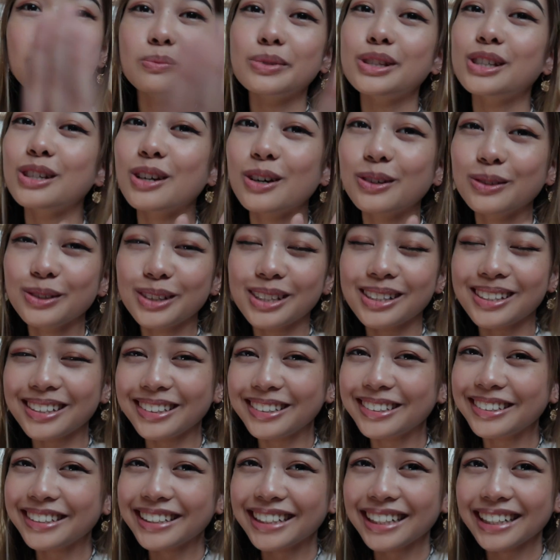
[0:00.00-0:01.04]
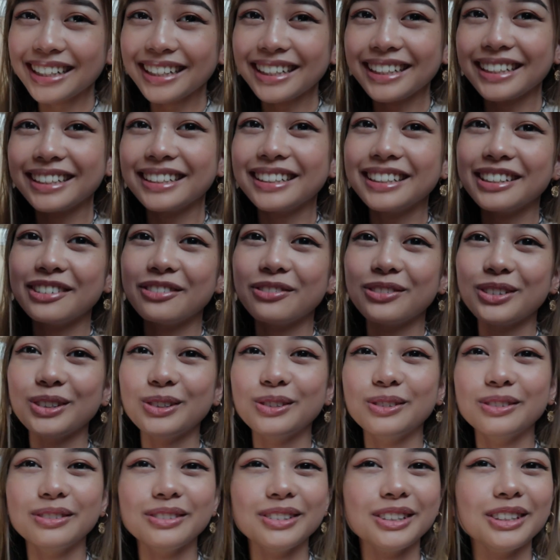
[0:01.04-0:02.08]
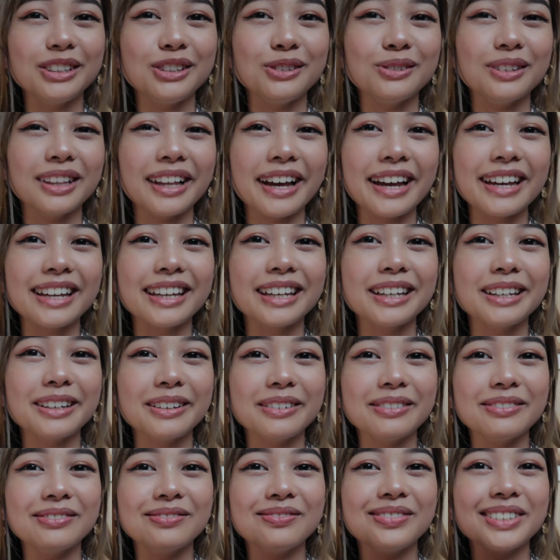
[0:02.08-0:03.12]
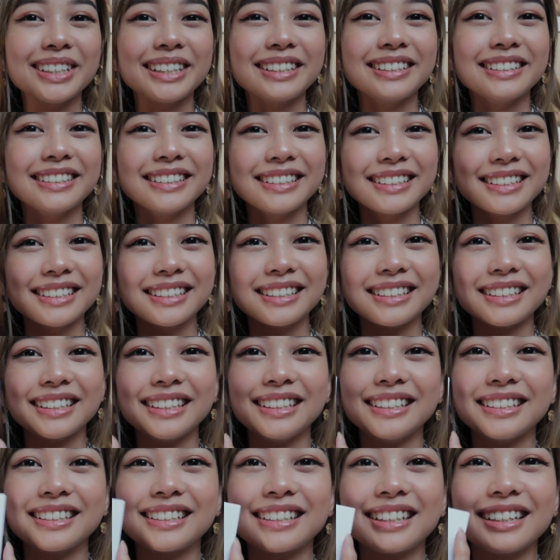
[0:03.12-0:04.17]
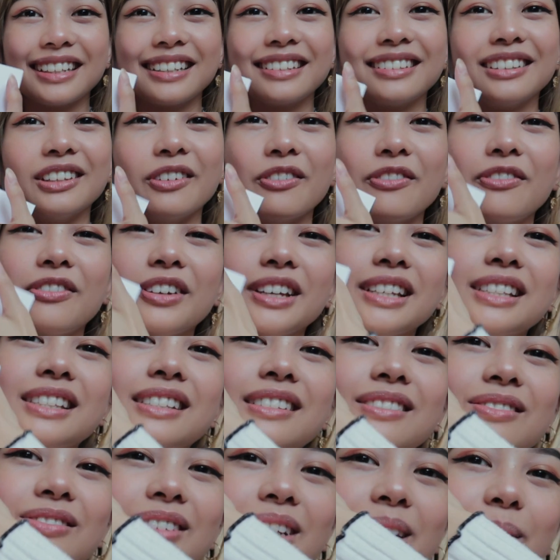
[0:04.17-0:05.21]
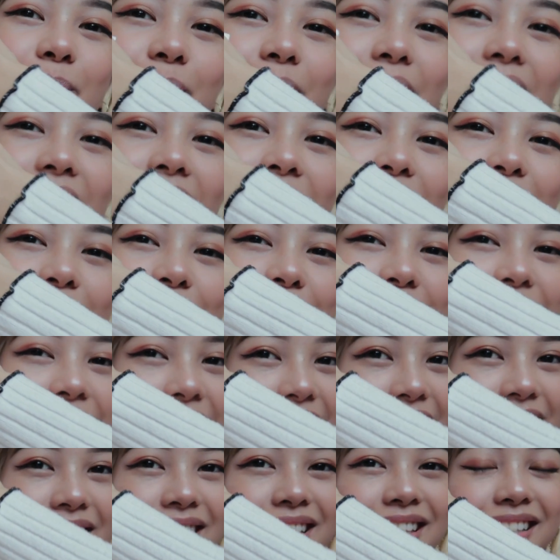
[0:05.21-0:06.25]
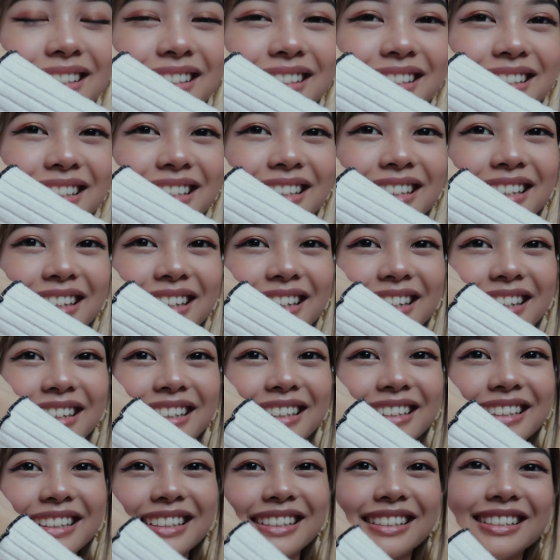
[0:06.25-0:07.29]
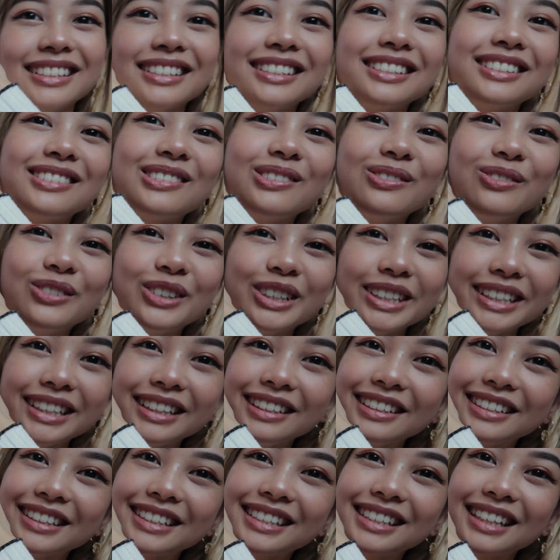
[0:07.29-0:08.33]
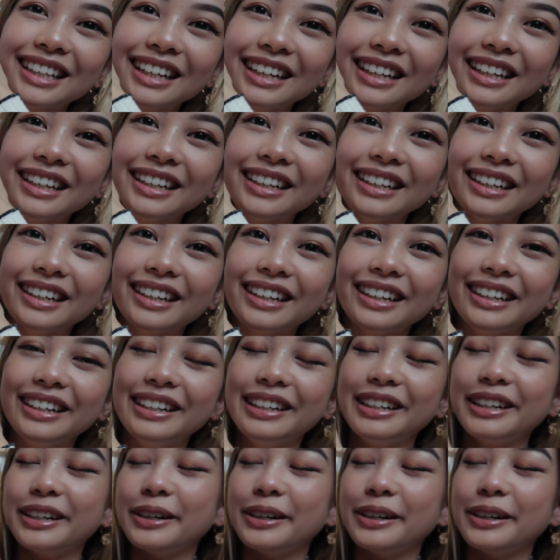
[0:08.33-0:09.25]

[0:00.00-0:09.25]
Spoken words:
so sorry if you like him, because it's like the face is really bad, but this is what it looks like.